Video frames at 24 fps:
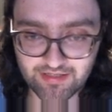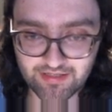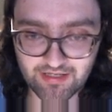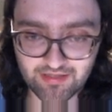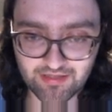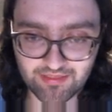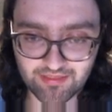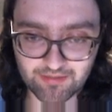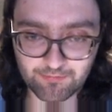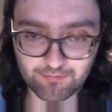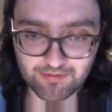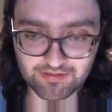
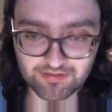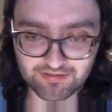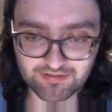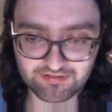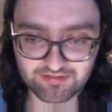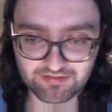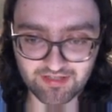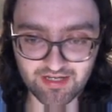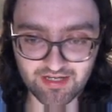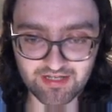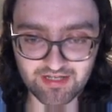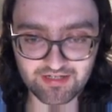and then we'll
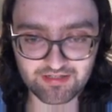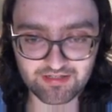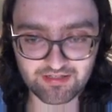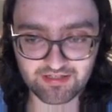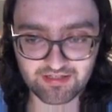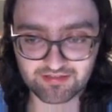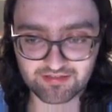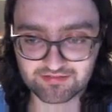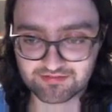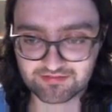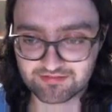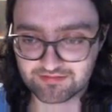decide
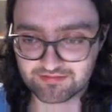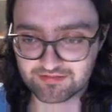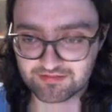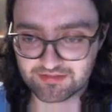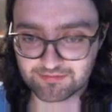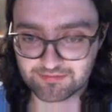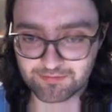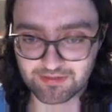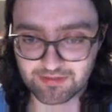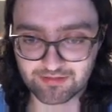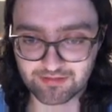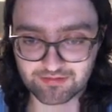as
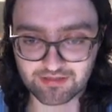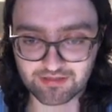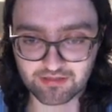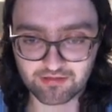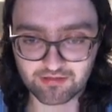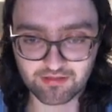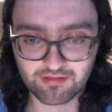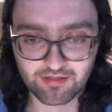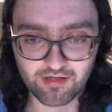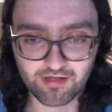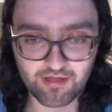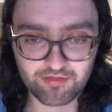we look
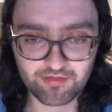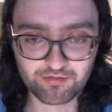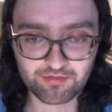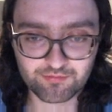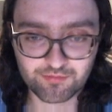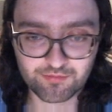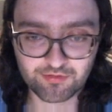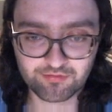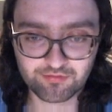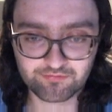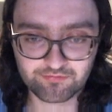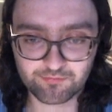at the other
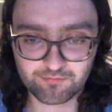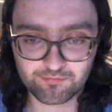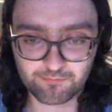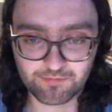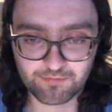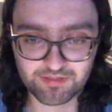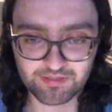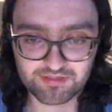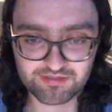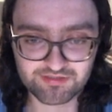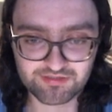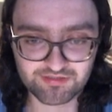move
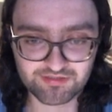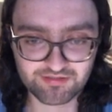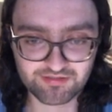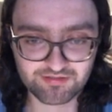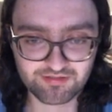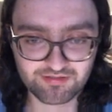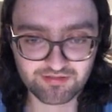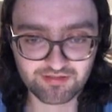which